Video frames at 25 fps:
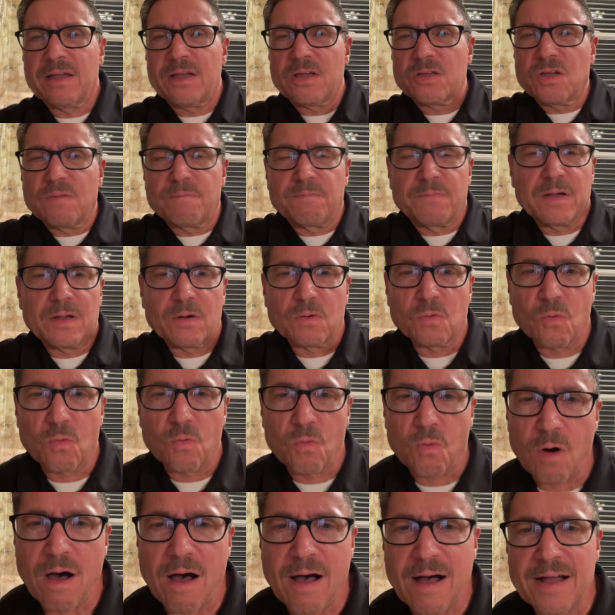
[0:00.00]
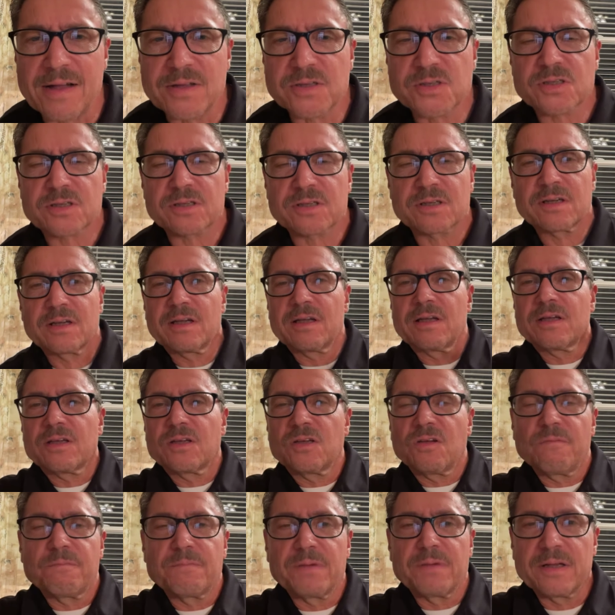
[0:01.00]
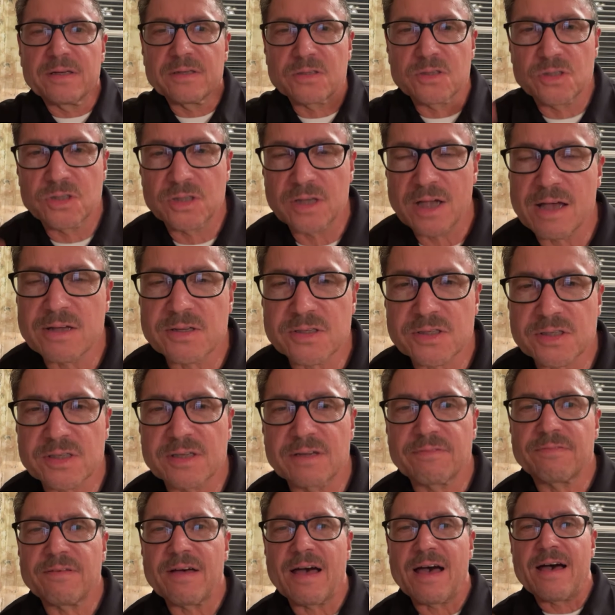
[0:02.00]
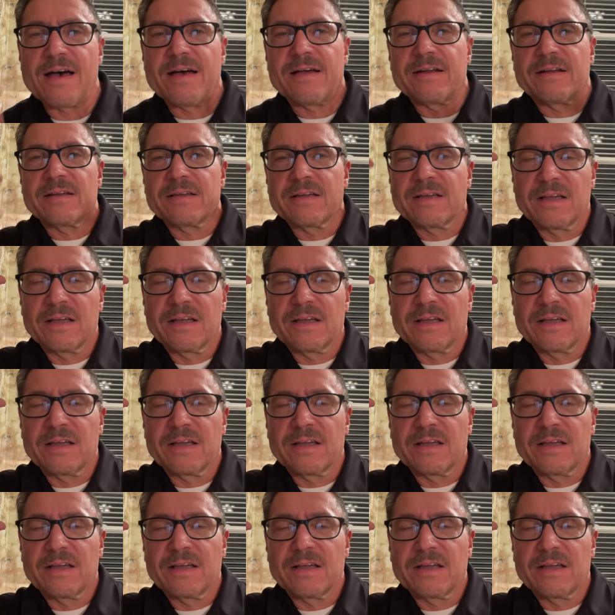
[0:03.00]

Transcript: You've been washed. You've been justified.